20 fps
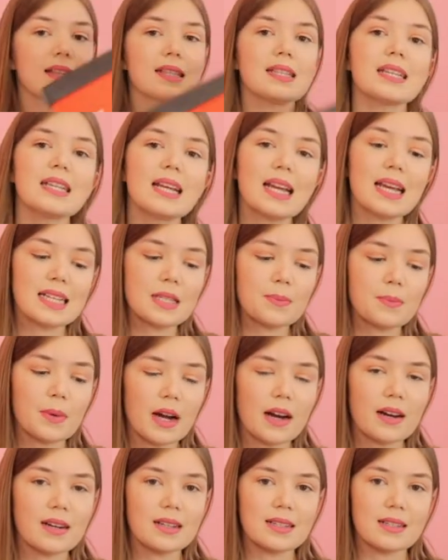The next
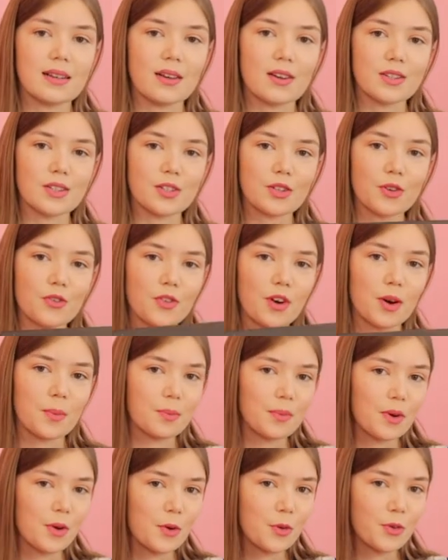pair is also
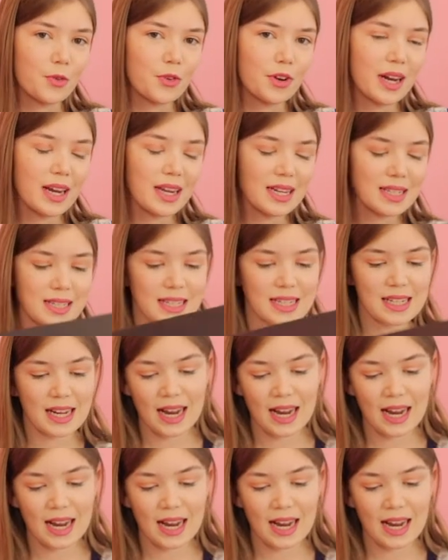from Raid.